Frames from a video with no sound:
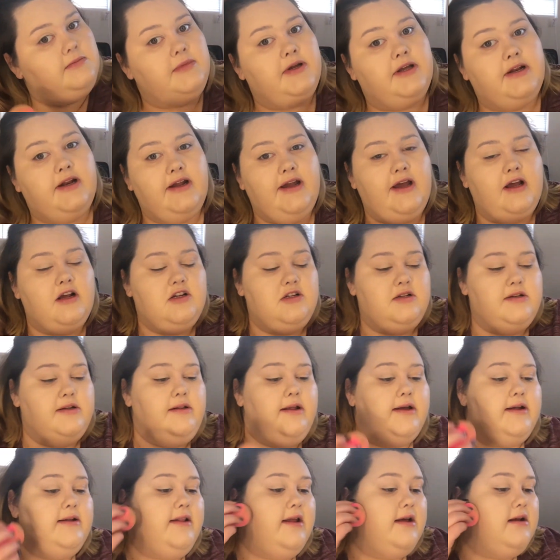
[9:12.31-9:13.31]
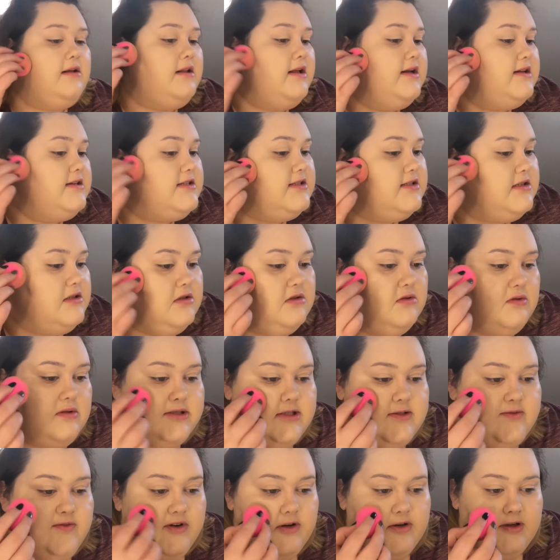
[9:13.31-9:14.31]
And I actually like that class too.
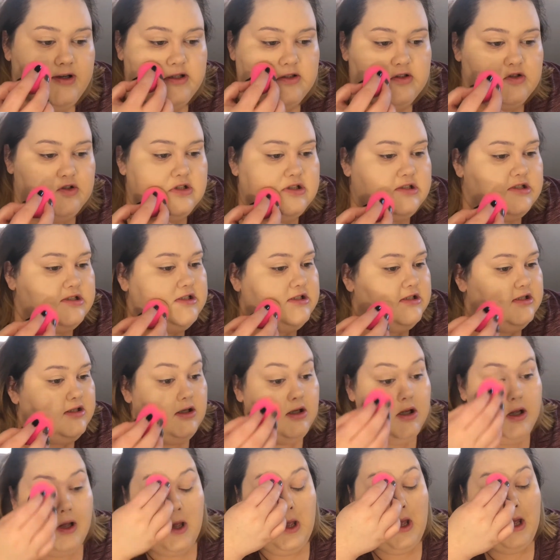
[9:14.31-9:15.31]
It's very interesting.